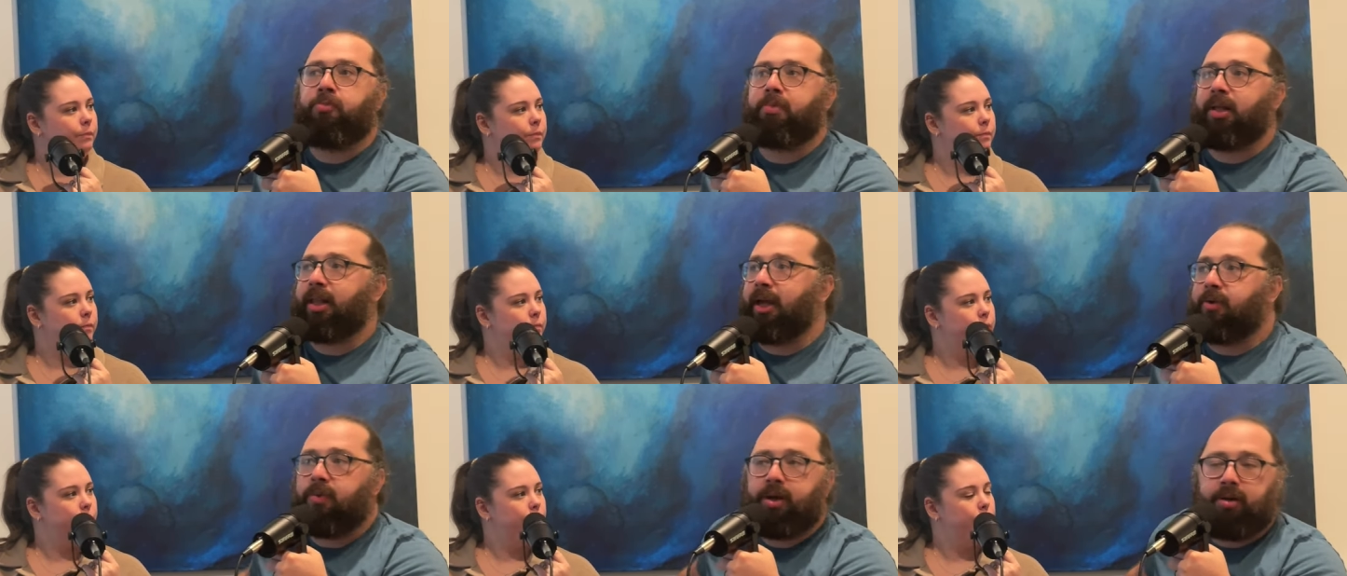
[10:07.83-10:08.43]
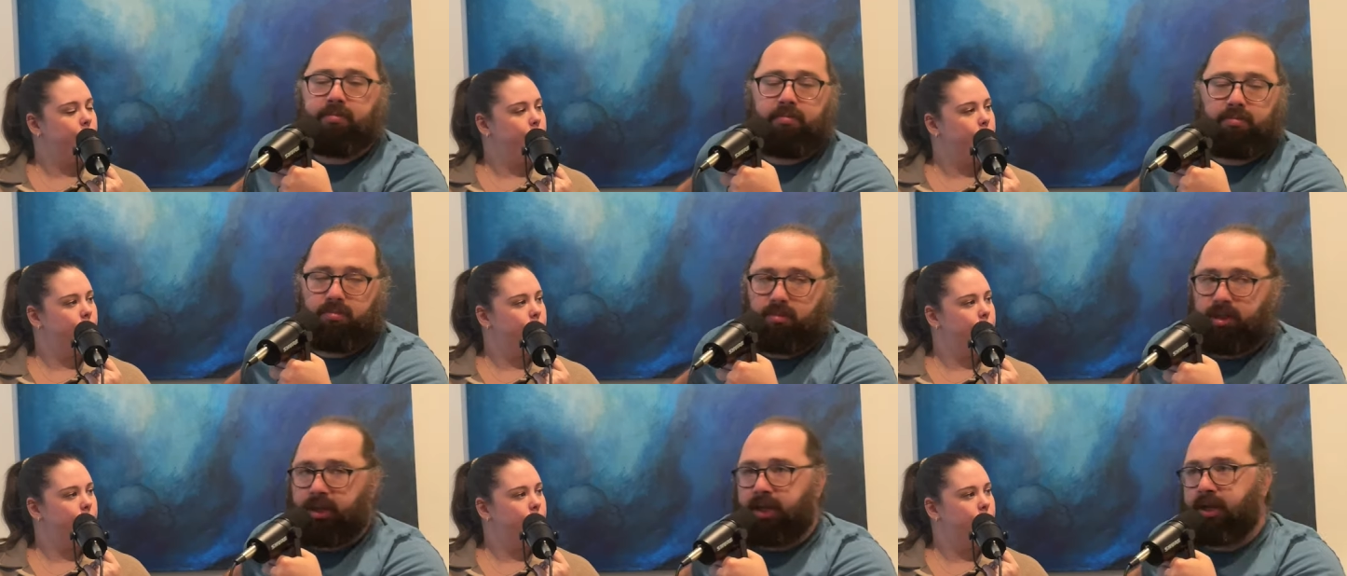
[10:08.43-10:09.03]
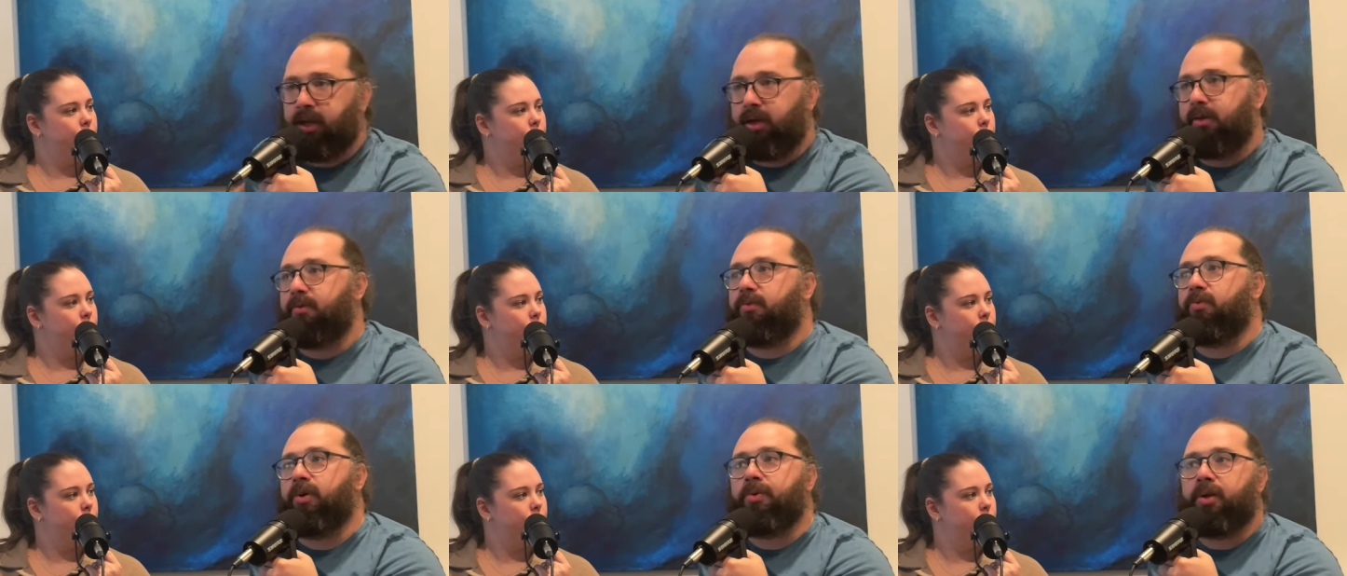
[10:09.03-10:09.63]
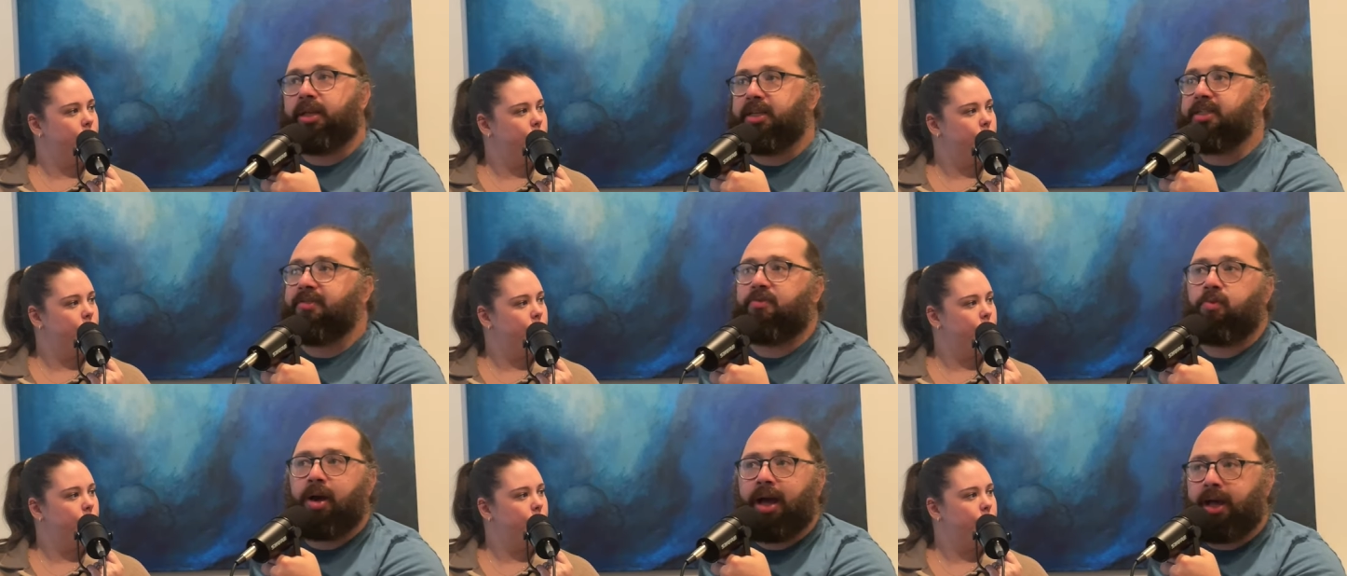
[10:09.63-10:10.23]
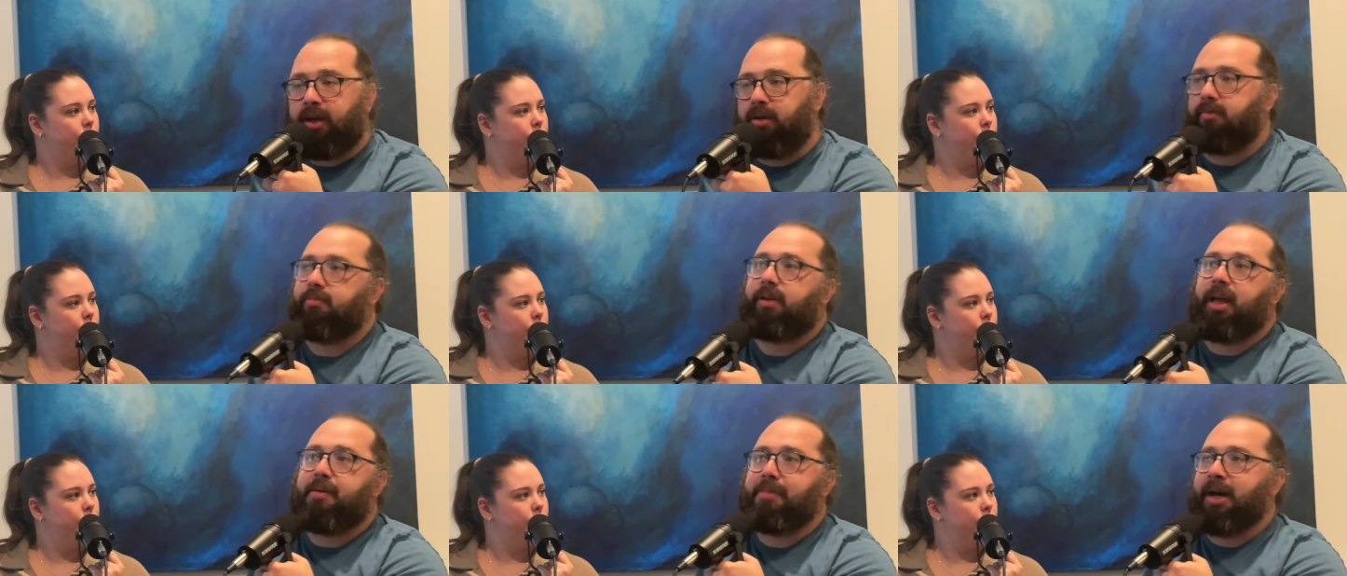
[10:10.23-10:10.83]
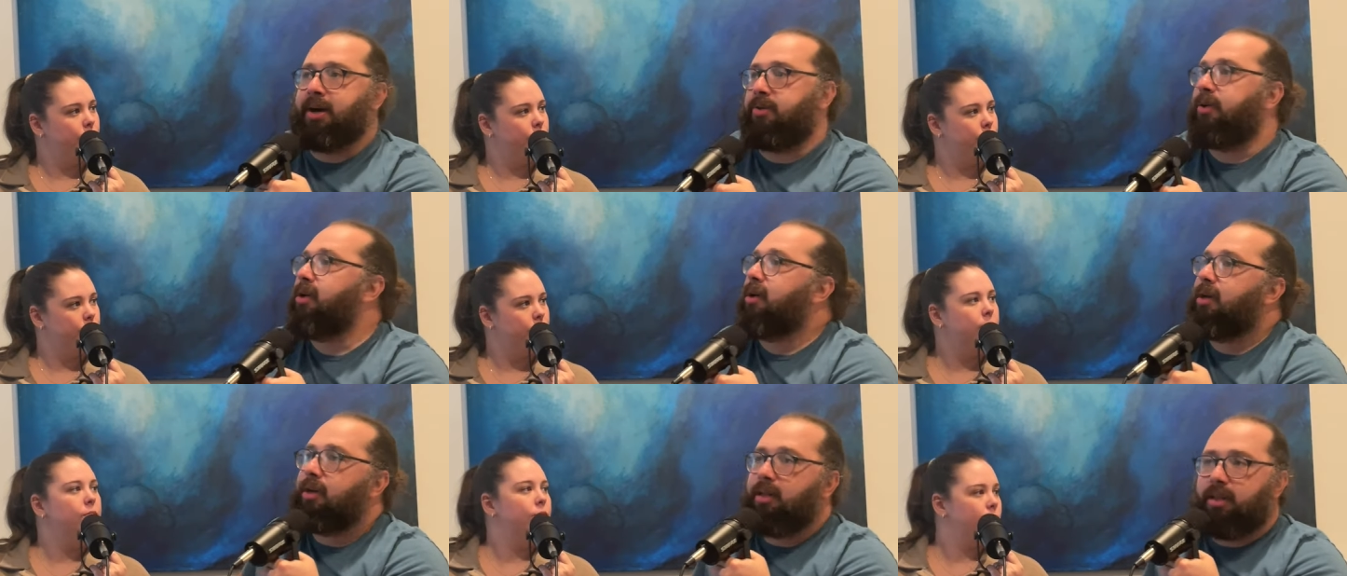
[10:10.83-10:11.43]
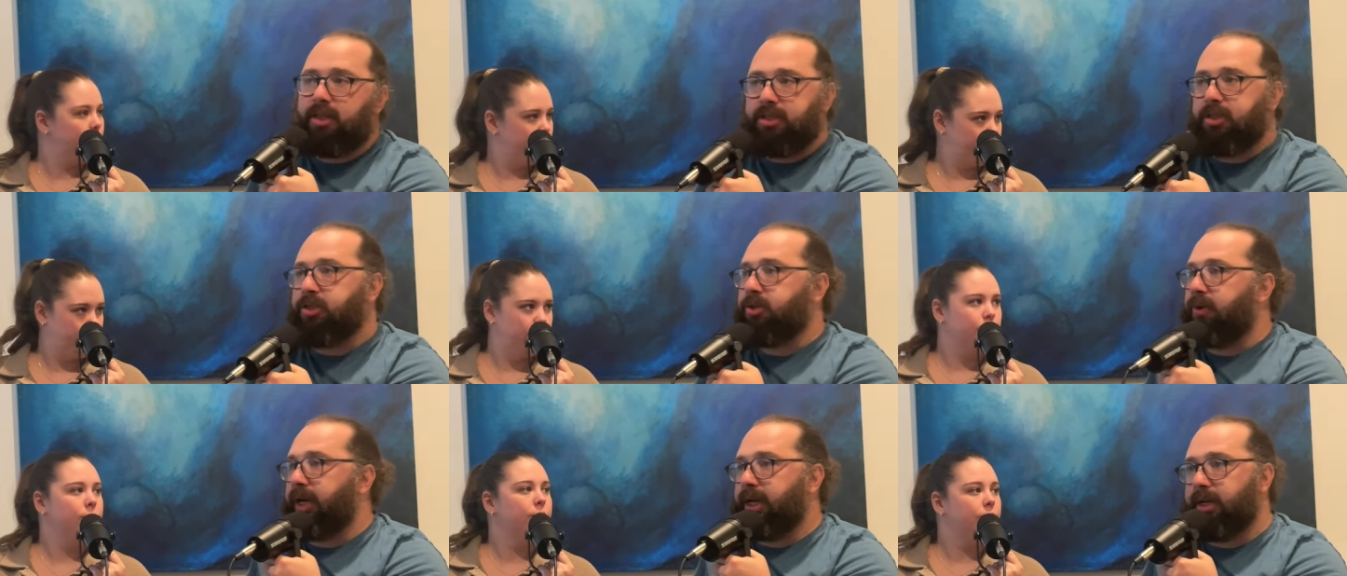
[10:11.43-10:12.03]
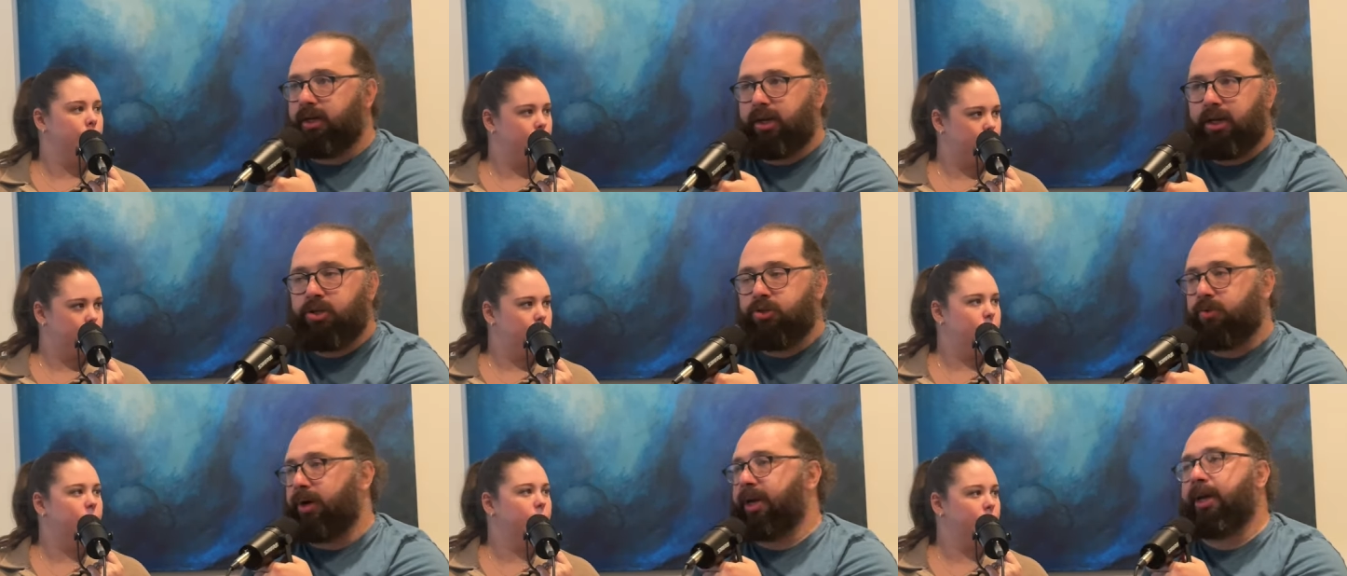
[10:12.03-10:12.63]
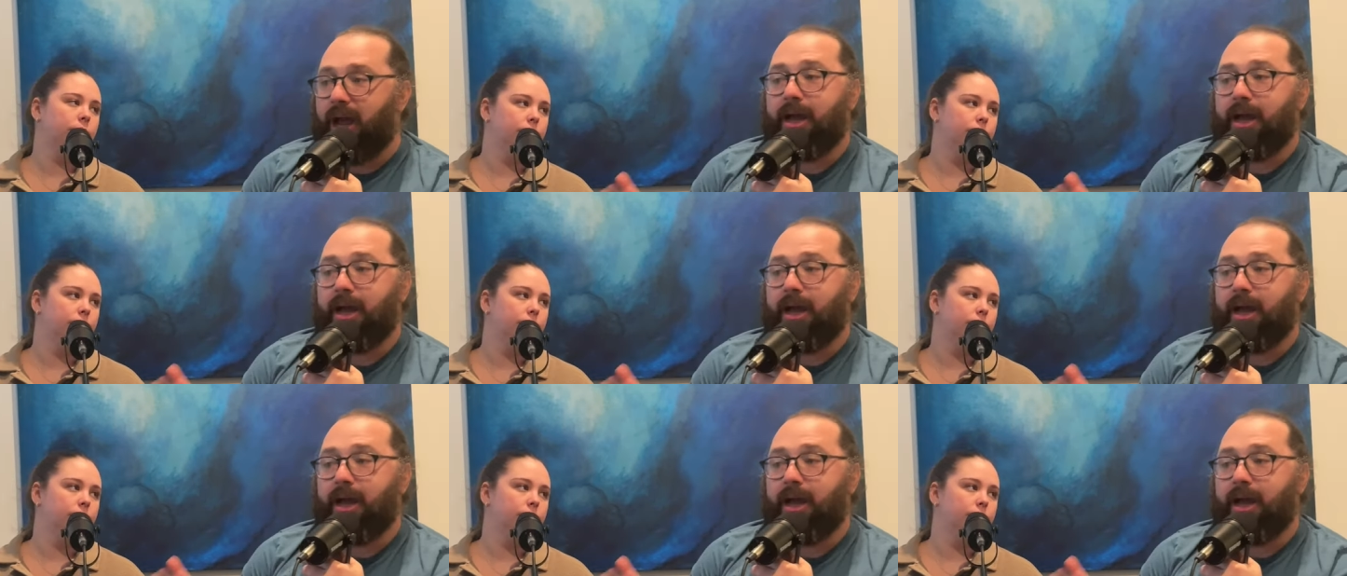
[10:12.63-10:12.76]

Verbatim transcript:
Speaker 1: But like when the re release of Red came out, listened to it, enjoyed it.